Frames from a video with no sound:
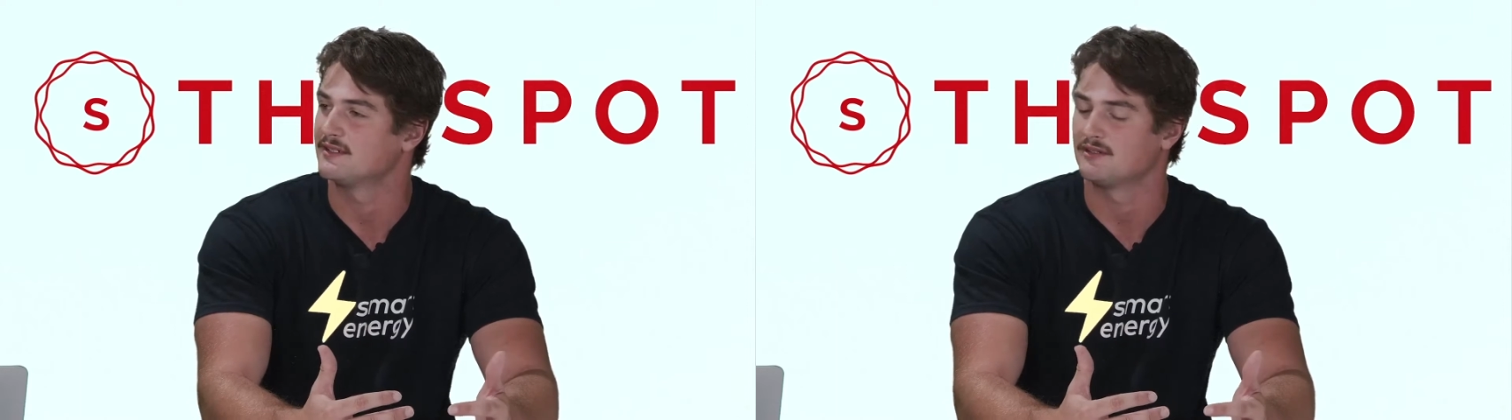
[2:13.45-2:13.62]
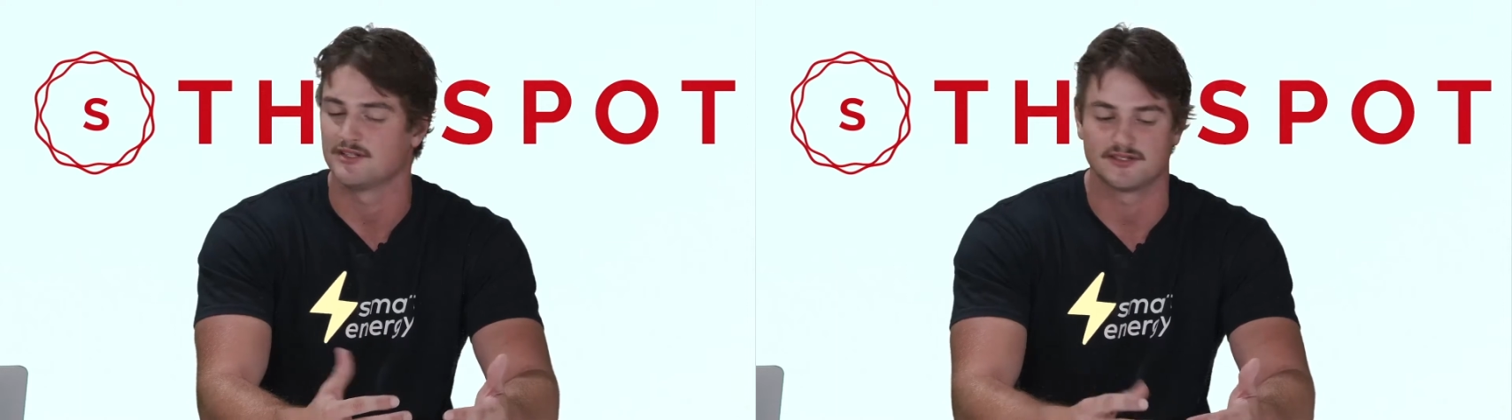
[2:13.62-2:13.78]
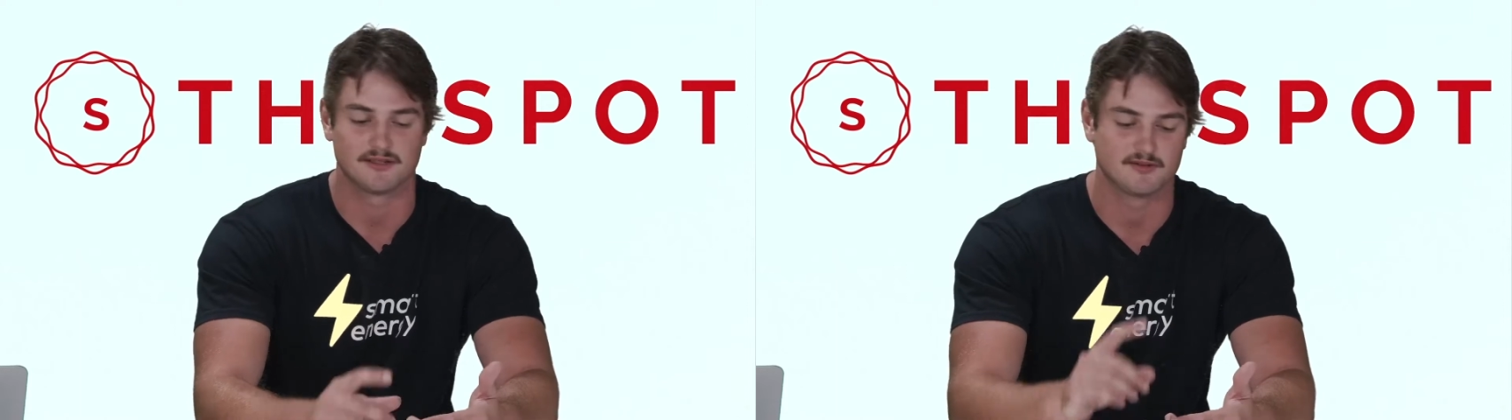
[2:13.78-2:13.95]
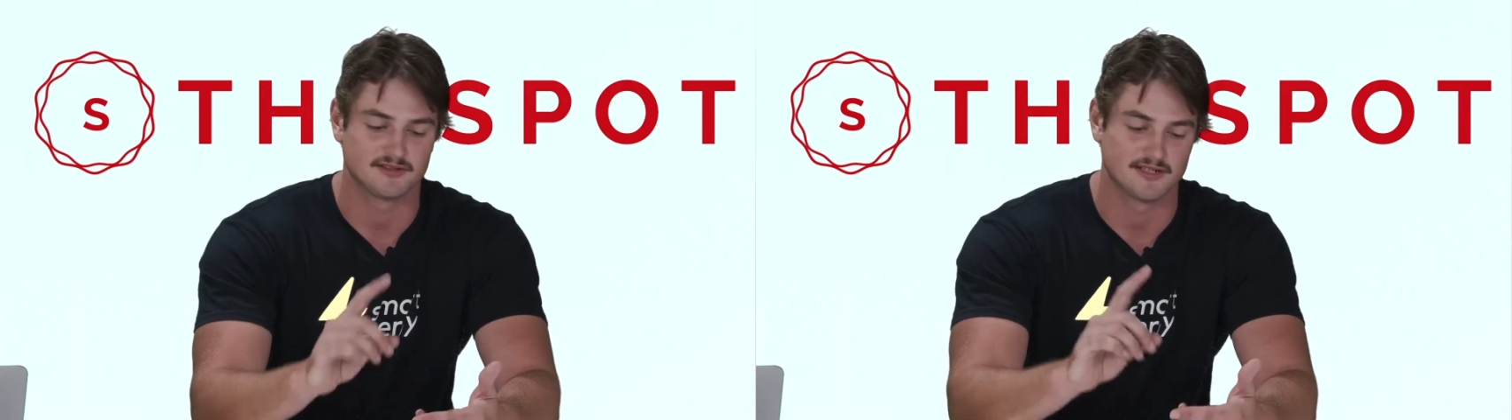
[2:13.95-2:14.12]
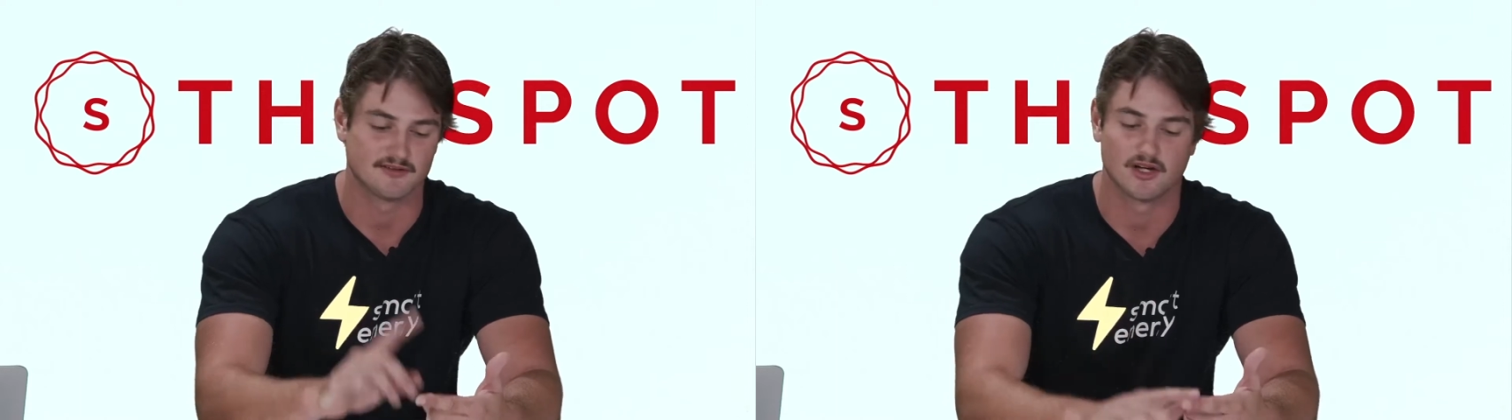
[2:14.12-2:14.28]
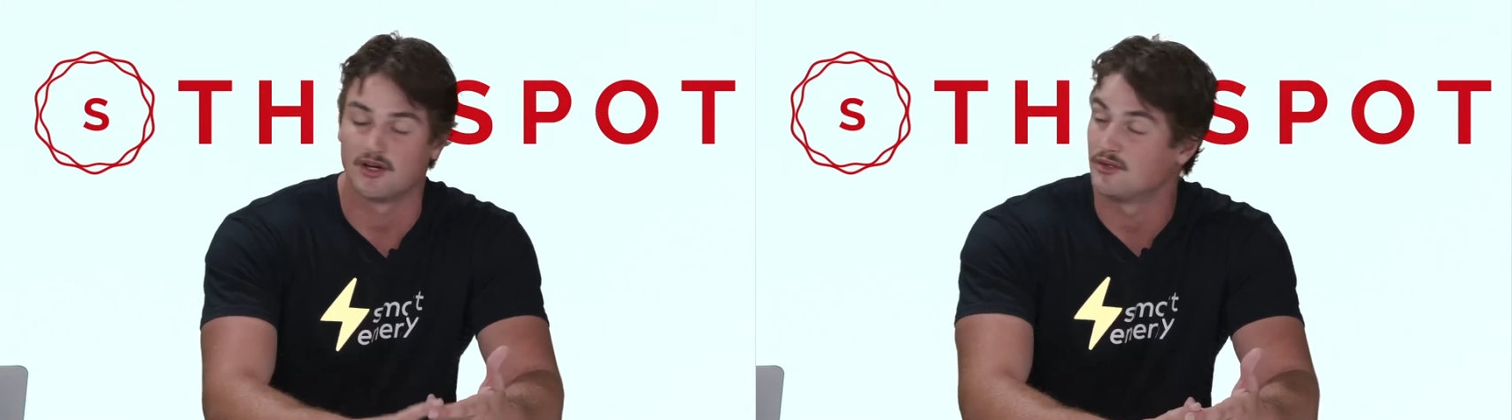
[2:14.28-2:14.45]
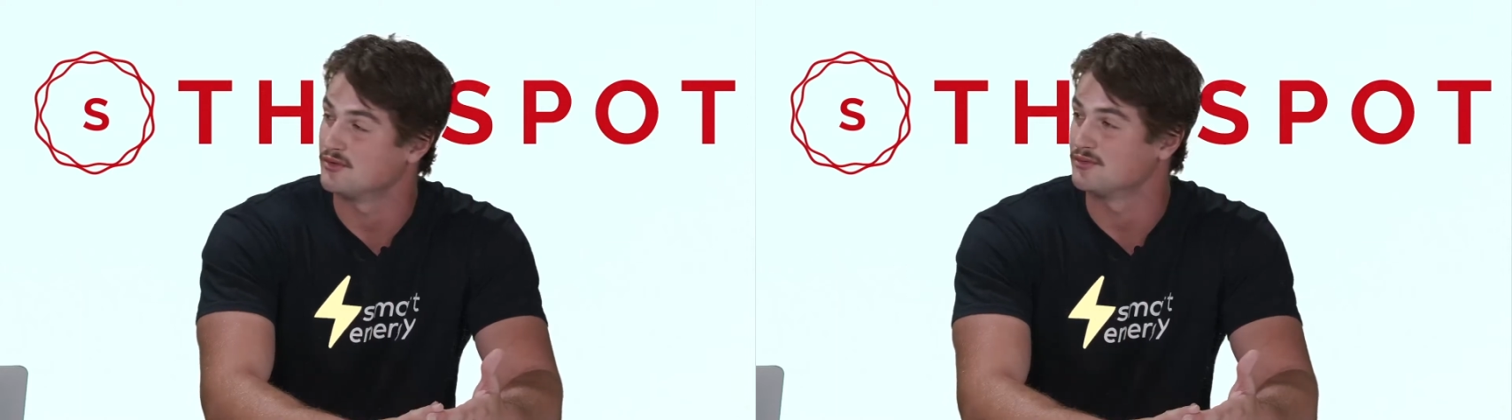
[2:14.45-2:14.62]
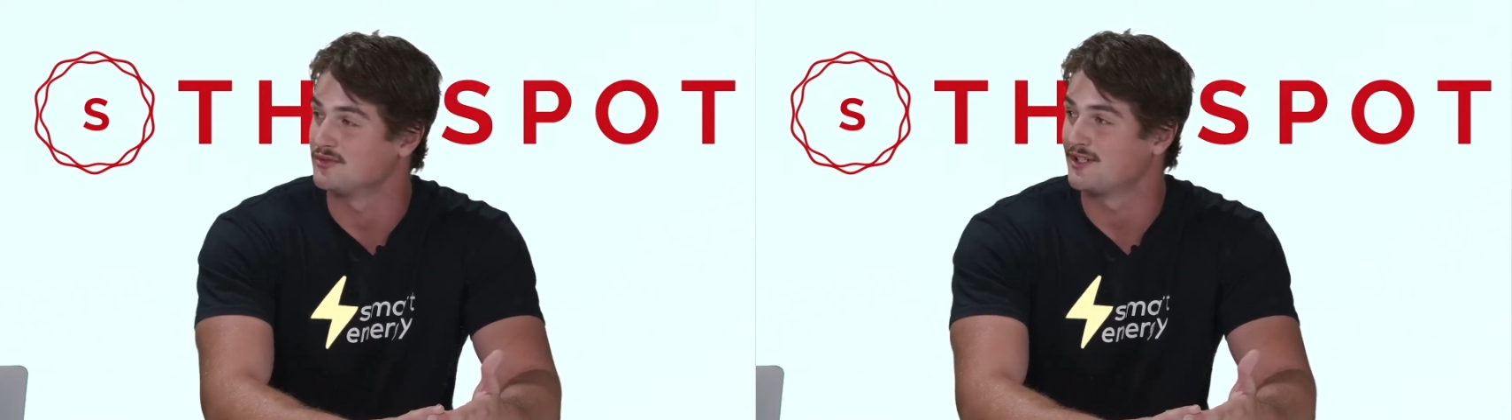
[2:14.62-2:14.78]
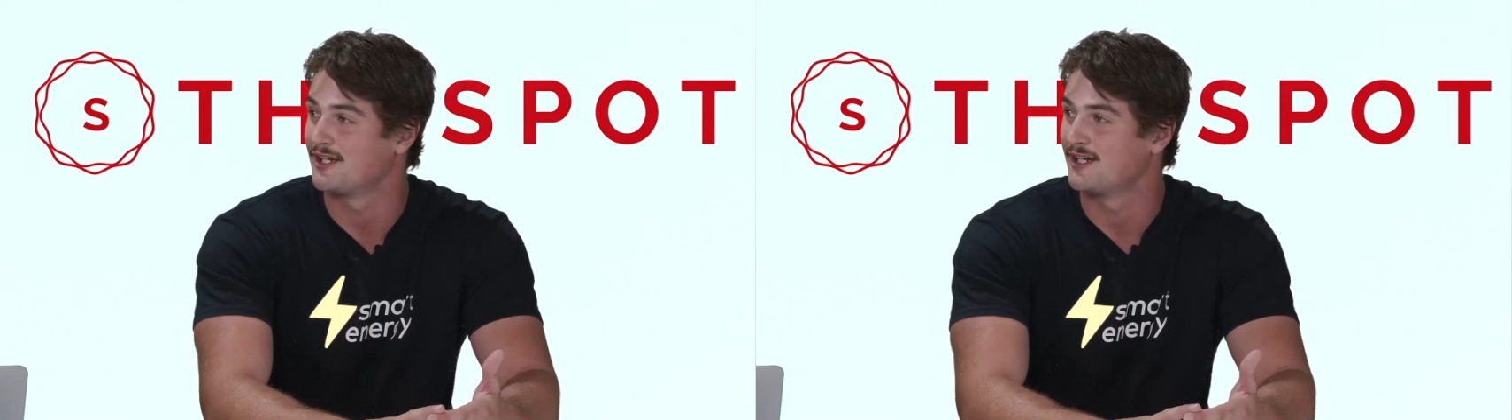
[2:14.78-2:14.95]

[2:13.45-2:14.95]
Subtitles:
usually because they're old.